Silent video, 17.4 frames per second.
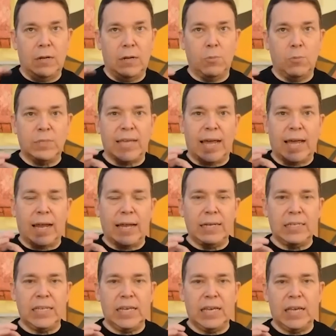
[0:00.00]
And it was that
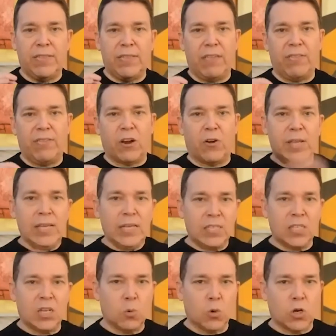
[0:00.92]
idea that there
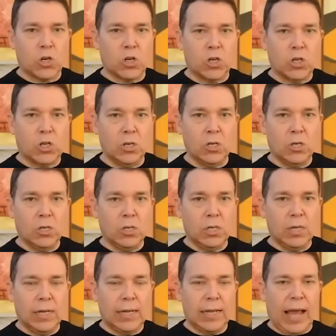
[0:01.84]
is an order
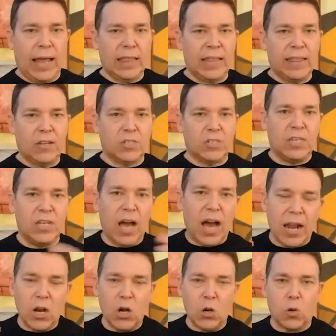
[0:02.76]
and then there's
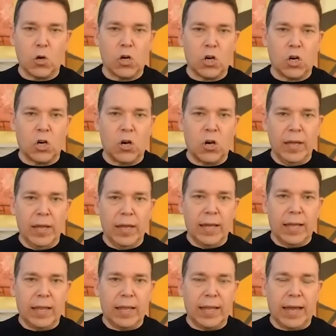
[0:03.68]
not an order
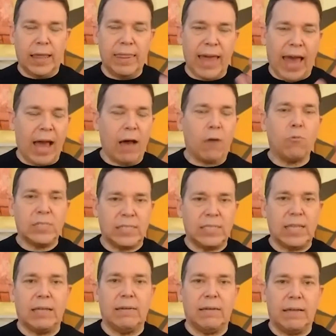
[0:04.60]
like that
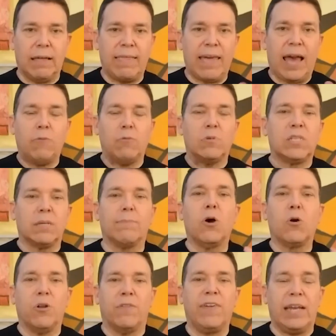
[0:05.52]
was the that was
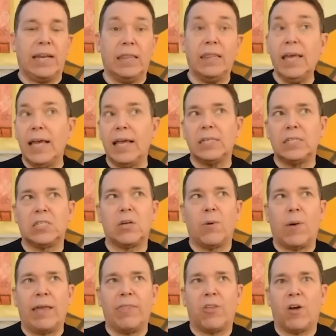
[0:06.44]
the motivating thing and
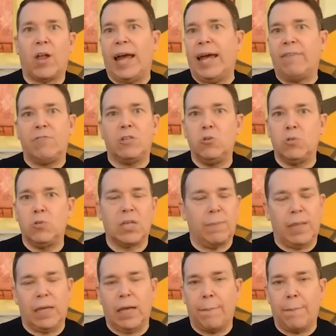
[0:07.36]
so i thought i have to do
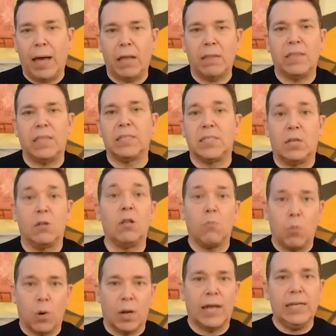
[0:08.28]
something about this and
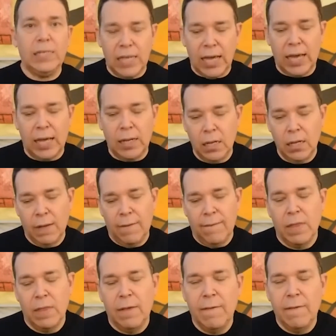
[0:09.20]
then what i did
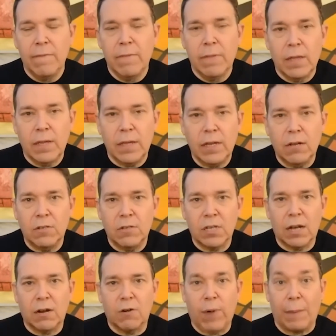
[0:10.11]
you know
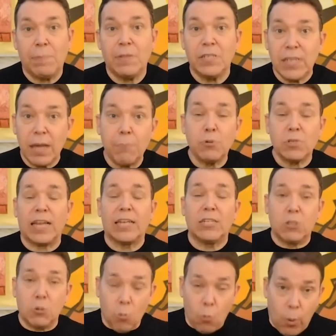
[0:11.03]
to kind of wrap this up was
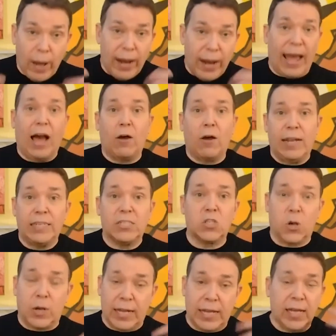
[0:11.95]
i went out and
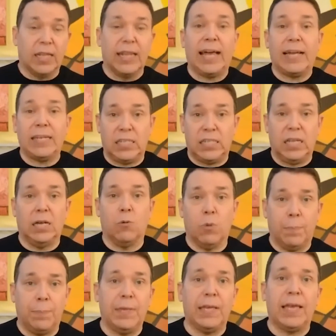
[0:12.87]
started
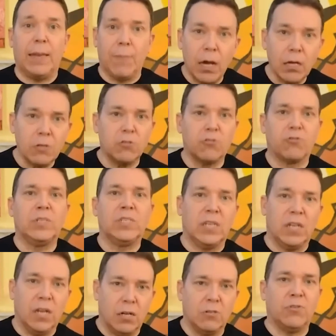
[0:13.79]
collecting what became
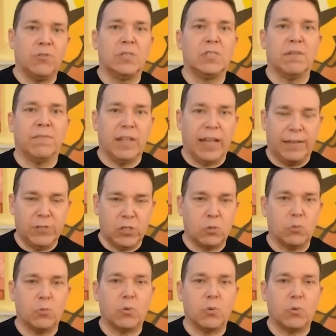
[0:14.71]
hundreds and hundreds of life